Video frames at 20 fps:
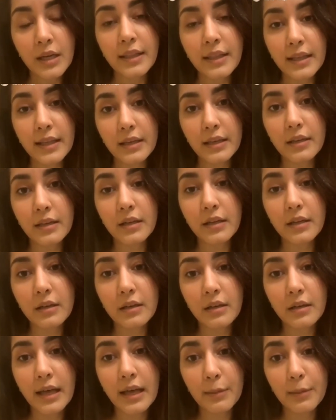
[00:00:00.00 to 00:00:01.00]
They
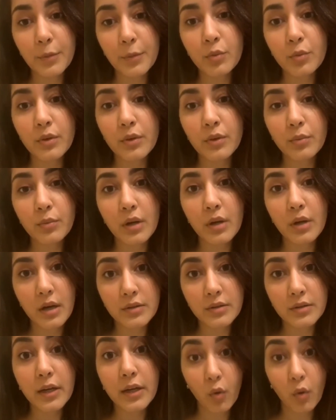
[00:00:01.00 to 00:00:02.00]
help you with
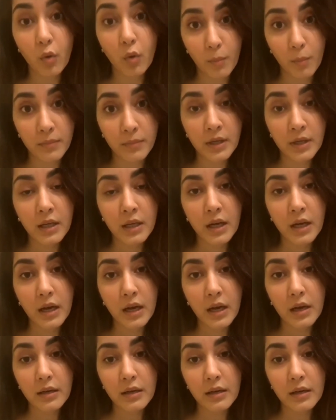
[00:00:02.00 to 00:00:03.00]
workouts at home.
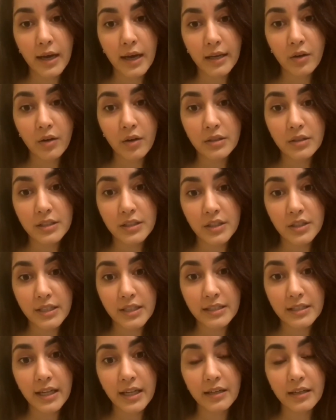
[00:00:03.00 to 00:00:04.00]
I cannot
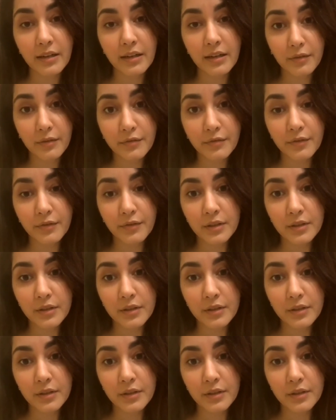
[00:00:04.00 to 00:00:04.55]
stress that enough.